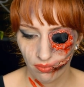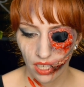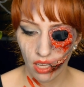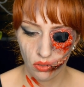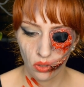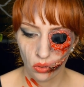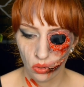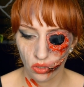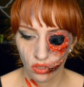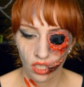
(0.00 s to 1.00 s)
if you
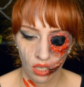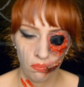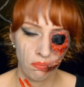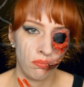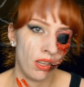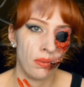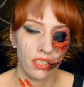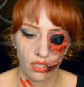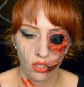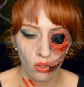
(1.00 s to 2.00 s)
use a fabric
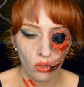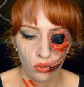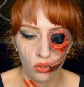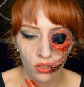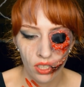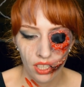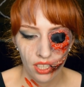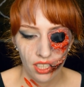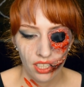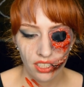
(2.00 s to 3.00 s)
that you can look through.
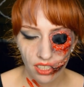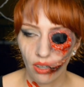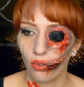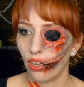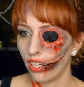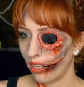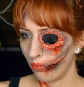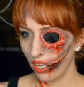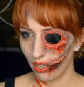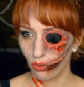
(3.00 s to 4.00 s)
So,
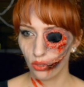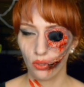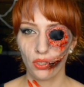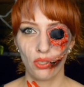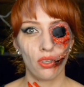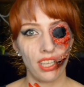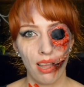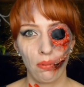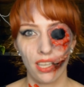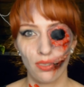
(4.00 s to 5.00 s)
um, yeah, long story short,
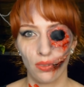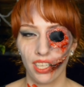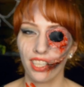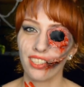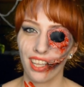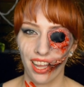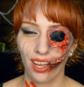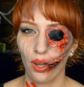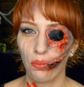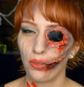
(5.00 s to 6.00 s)
I'm pleased with it. I
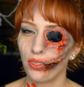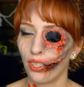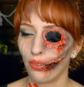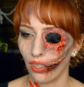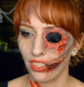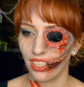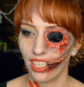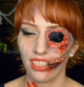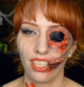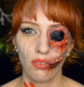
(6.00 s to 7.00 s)
hope you enjoyed watching
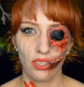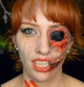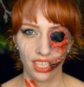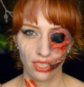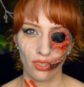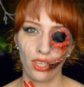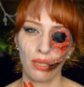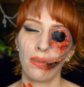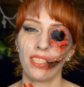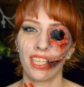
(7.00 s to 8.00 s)
this. If you did enjoy
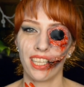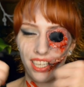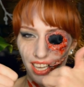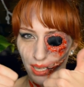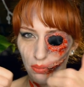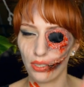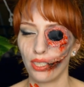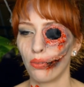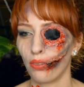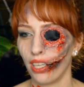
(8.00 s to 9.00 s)
it, please click the like button.
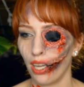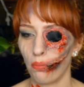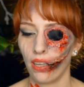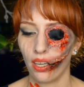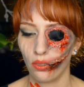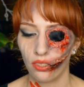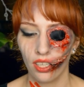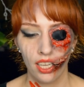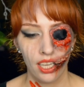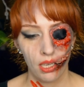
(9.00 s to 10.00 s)
It would really help me out.
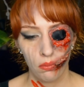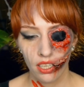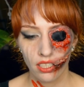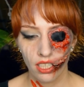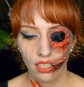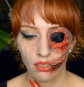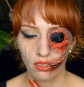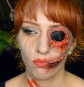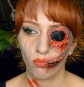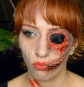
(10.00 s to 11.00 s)
Because
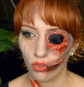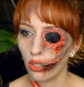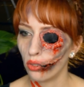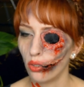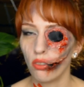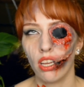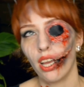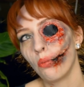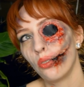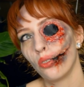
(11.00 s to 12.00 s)
it, no, it usually
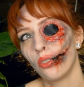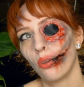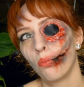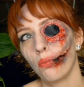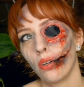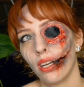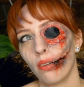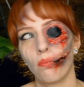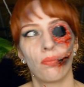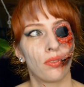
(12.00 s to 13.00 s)
helps YouTube
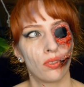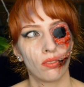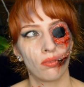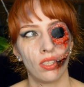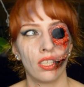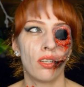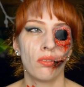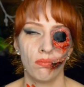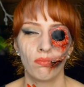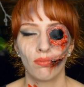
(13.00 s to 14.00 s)
um, you
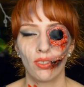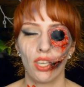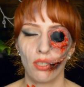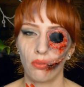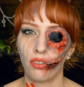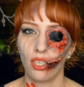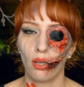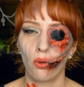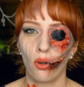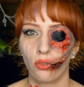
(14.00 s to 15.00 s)
know, suggest my
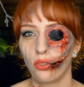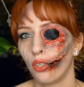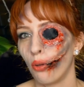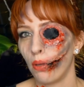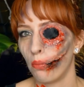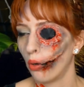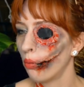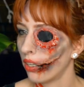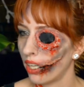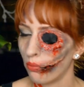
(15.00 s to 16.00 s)
video more often to new people,
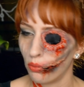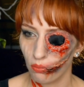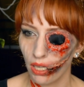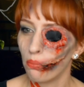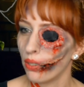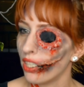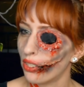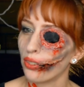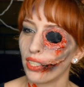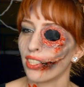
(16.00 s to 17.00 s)
but I am pretty
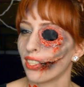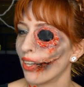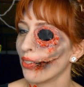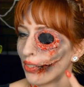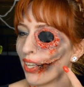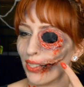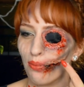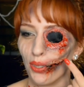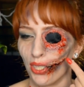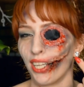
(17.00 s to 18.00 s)
sure this is going to get
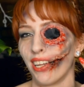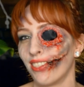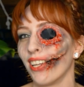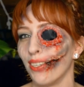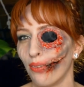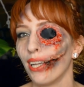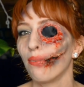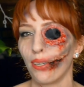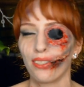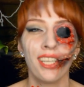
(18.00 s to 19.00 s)
demonetized anyway,
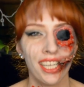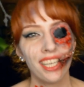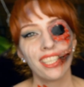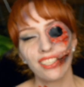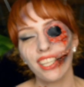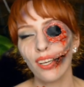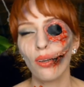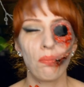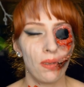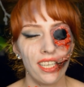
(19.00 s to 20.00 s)
but
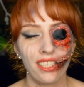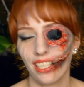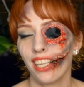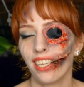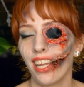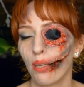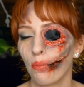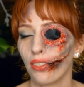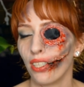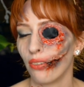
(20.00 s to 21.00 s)
still, please click the like
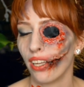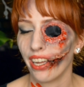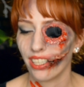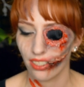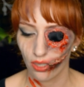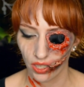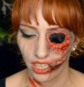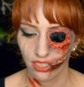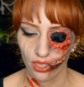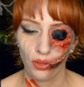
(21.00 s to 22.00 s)
button if you liked it, so at
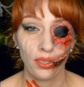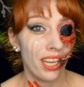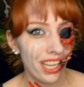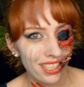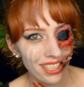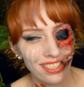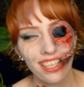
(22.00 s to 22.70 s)
least know you liked it.